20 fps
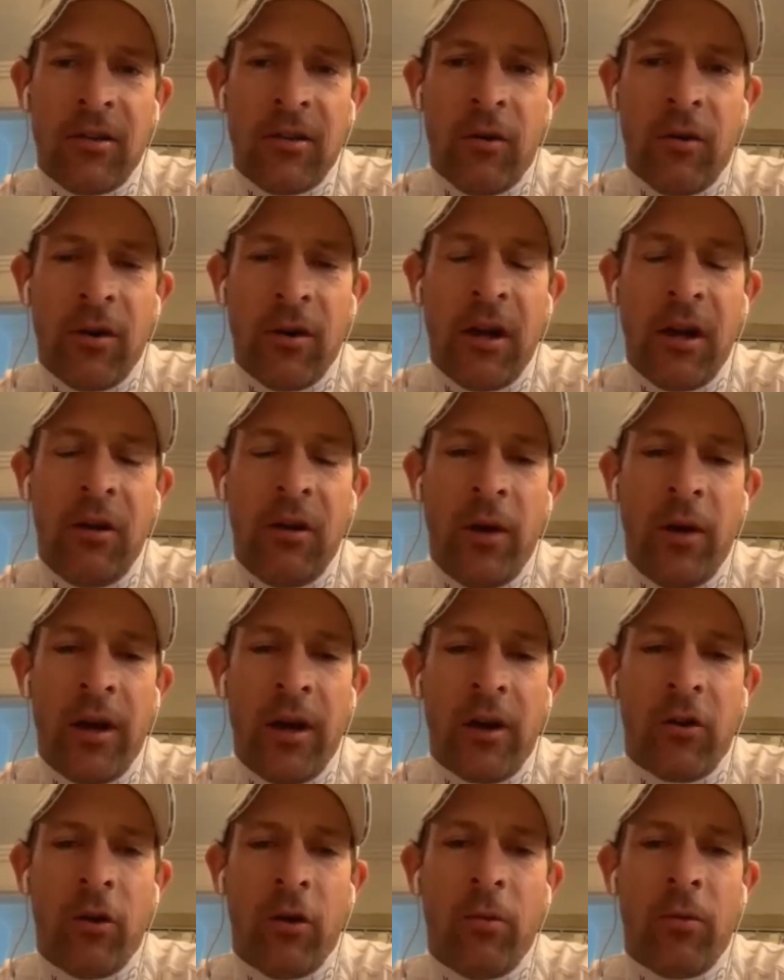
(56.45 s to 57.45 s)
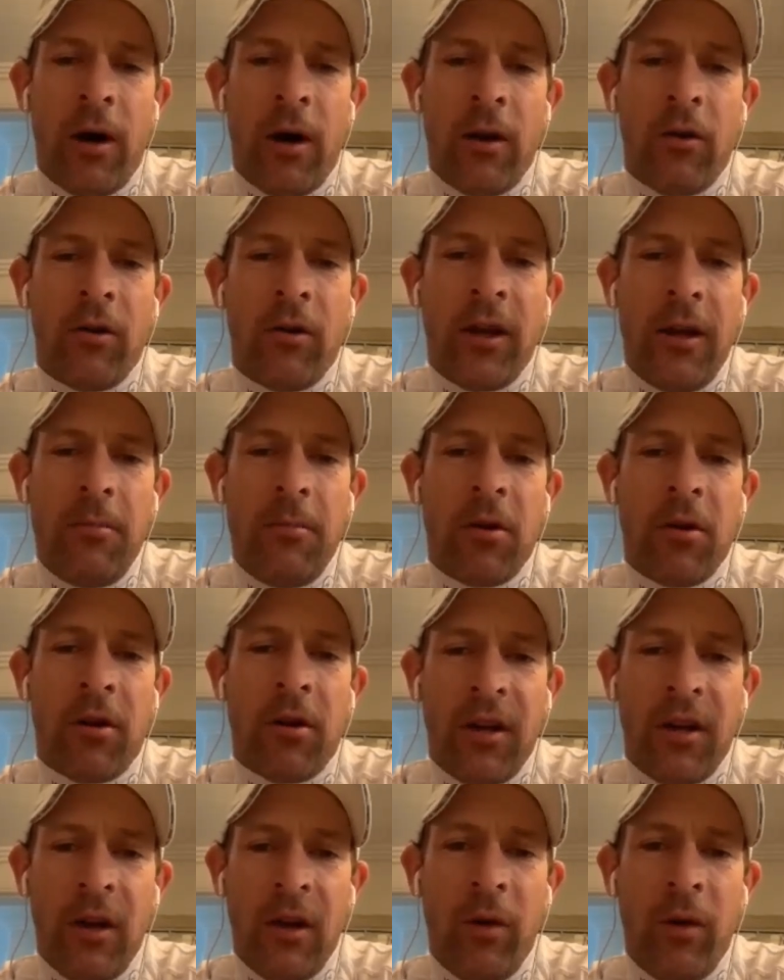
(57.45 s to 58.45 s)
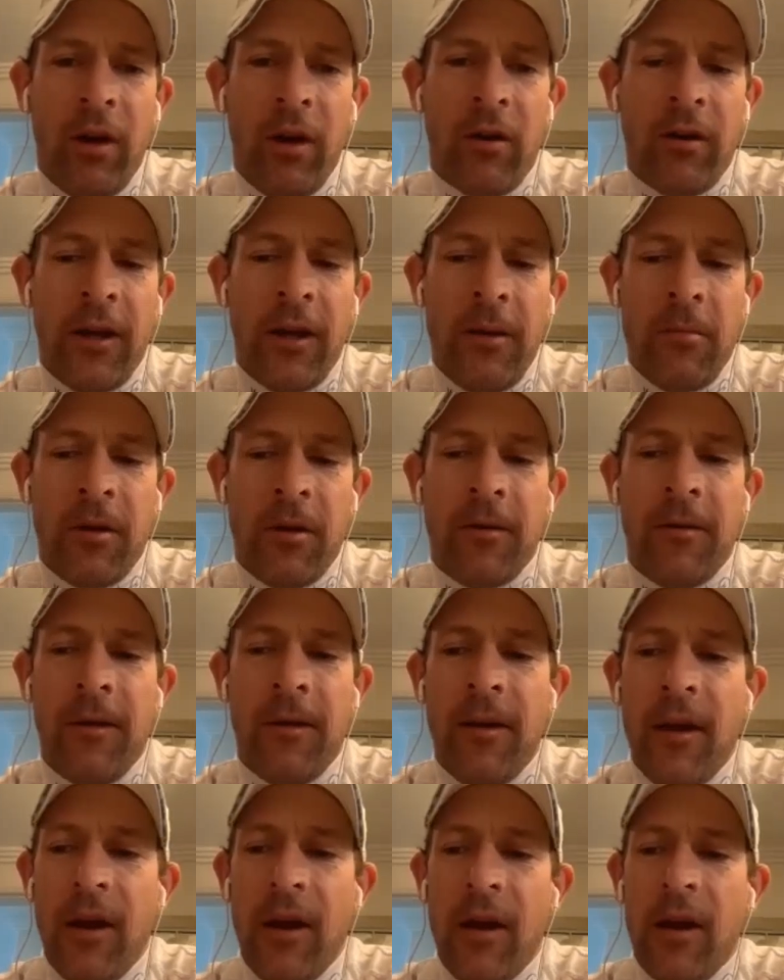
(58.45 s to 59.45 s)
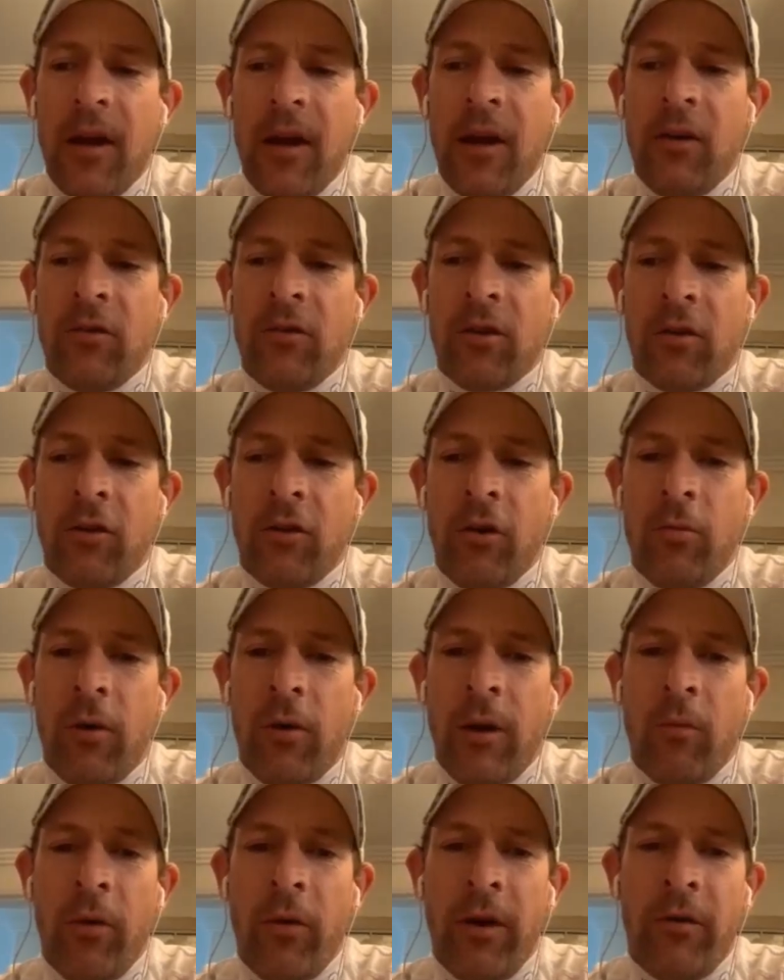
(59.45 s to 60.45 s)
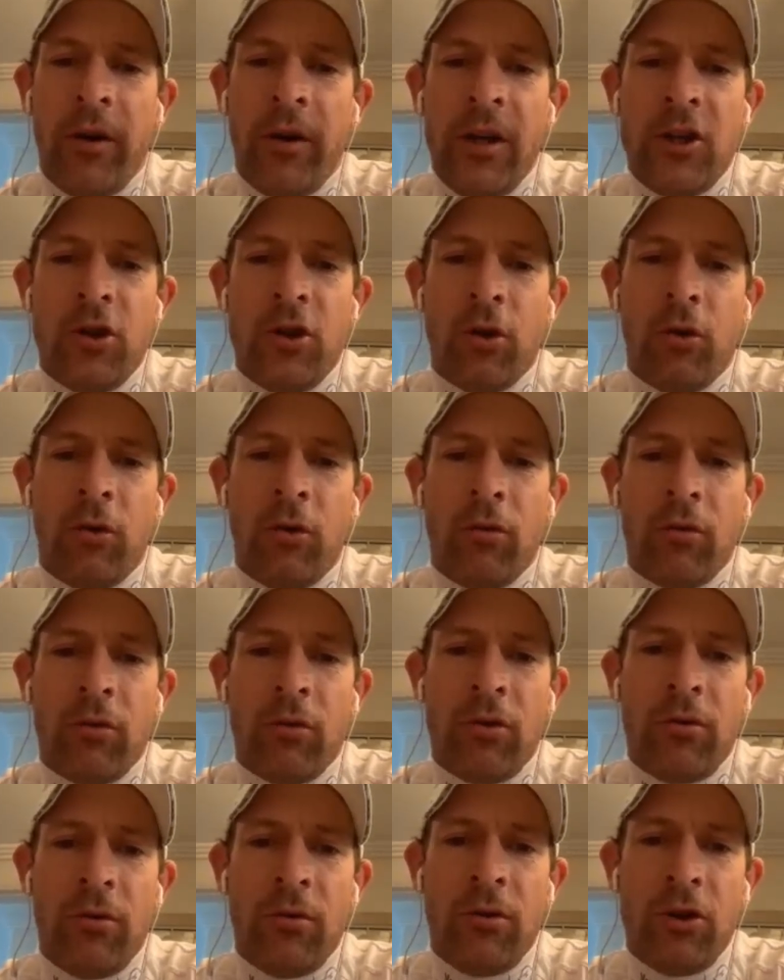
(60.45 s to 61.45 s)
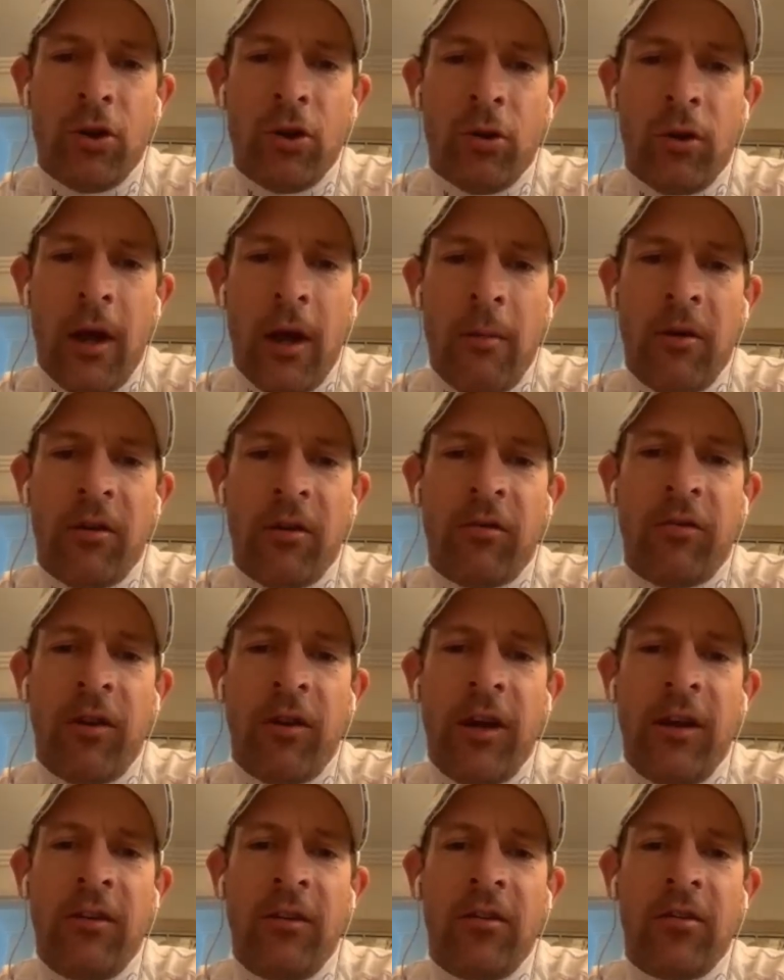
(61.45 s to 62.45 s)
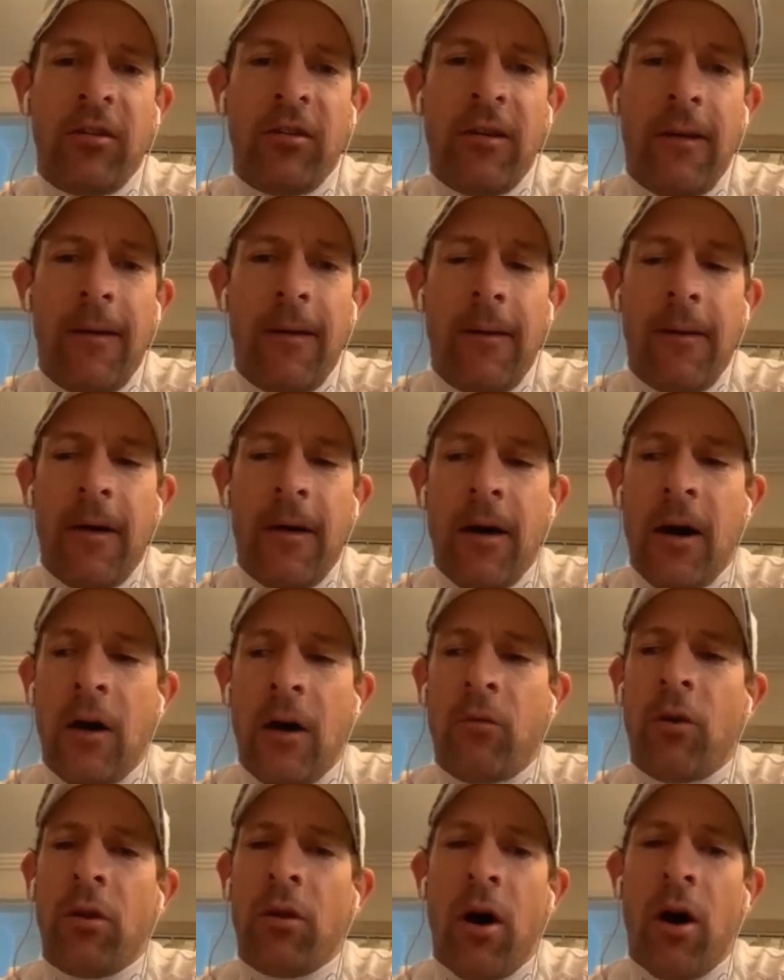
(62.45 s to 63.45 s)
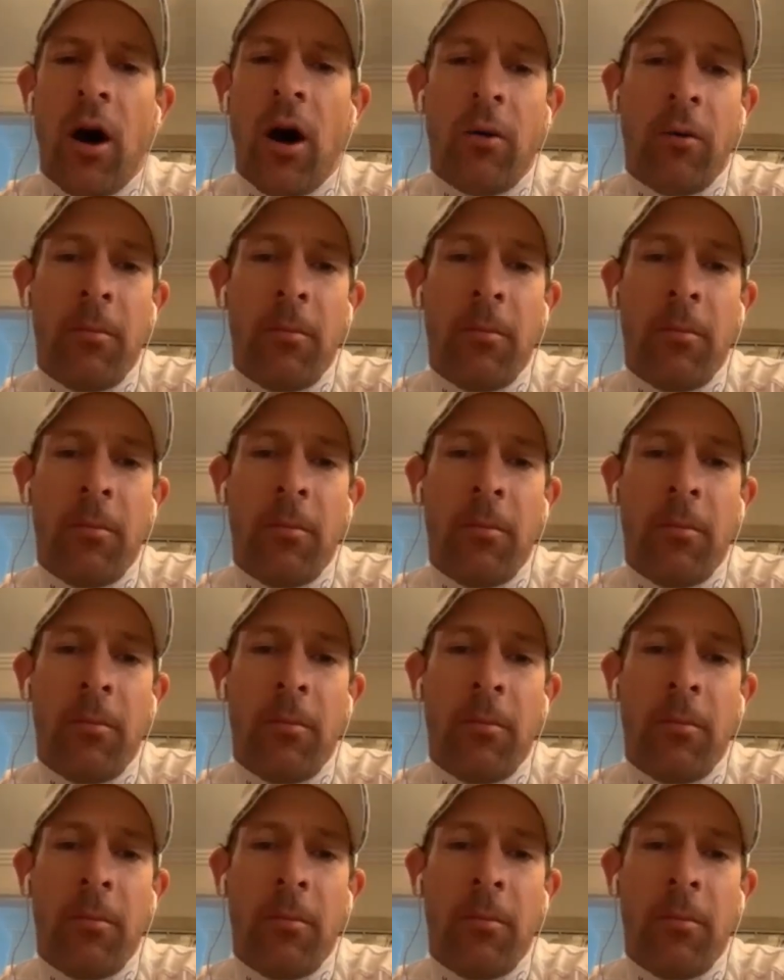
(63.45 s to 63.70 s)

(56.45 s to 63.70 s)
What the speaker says: So I didn't win a Group 1 on him, but I did win on him. And he was a Group 1 winner in dual hemispheres. Reliable